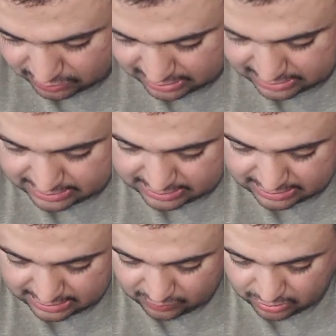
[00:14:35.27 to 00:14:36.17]
let's
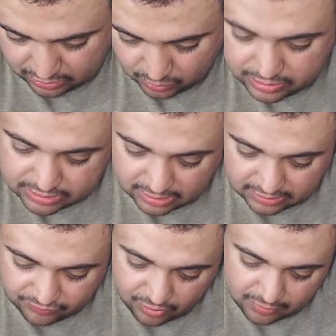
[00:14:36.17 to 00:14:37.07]
see, where do we
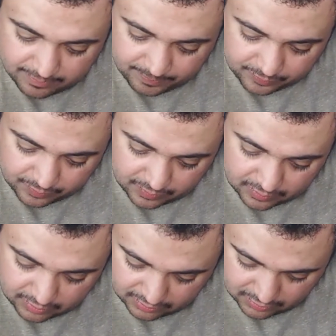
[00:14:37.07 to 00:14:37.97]
start from?
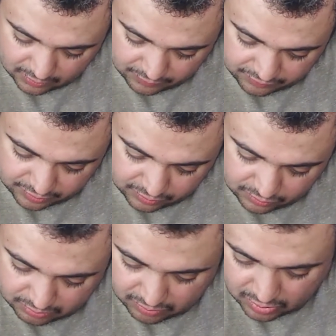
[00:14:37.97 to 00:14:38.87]
Overview,
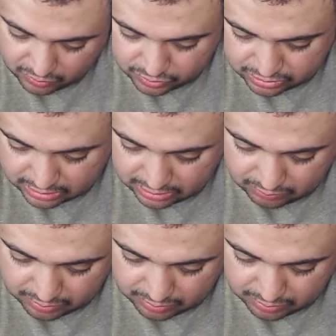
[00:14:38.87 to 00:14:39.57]
the modes, and